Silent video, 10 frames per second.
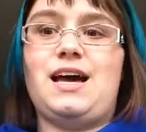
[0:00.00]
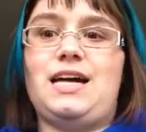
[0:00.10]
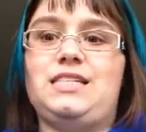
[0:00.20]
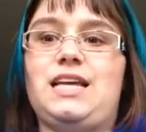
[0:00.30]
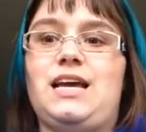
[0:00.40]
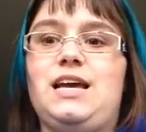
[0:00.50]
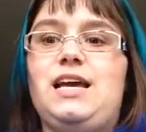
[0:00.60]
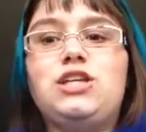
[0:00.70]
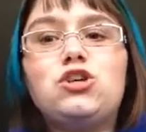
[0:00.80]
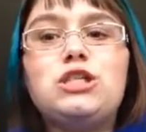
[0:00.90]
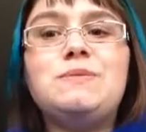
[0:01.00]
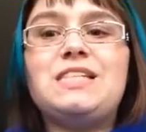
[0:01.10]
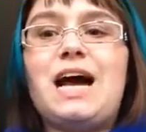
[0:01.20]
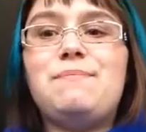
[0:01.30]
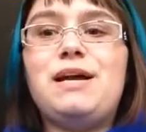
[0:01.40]
I say, it's Christmas
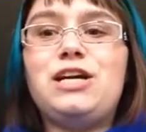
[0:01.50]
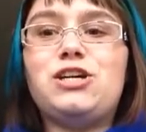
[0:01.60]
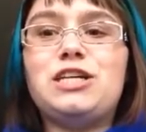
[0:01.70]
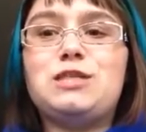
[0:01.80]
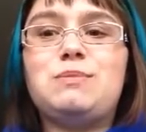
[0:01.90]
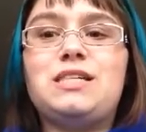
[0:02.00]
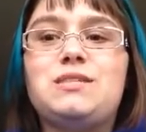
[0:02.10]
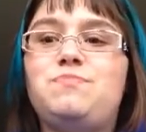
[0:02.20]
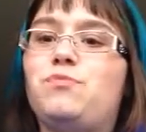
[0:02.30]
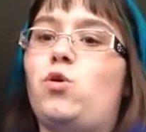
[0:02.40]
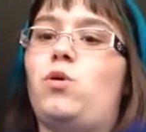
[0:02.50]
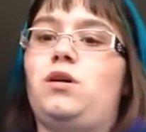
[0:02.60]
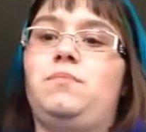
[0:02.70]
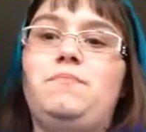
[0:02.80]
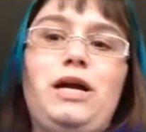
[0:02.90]
time, Merry Christmas,
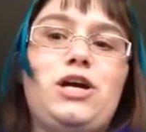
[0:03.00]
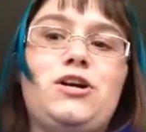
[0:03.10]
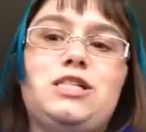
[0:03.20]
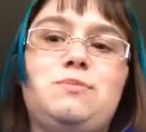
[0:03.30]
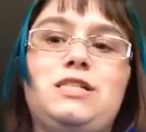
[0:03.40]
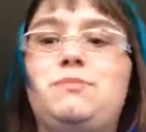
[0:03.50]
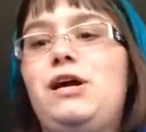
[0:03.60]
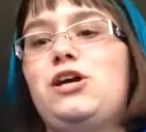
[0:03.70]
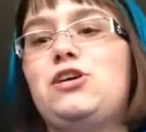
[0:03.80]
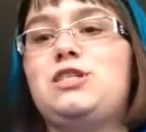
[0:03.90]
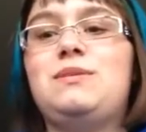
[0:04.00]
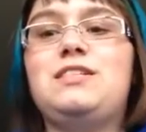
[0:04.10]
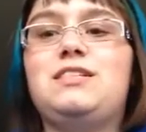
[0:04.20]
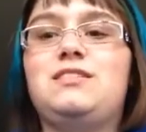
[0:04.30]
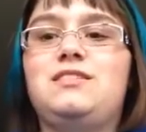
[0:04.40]
or Merry Christmas, Merry
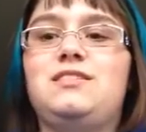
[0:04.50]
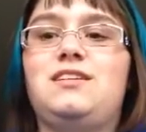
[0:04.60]
Christmas.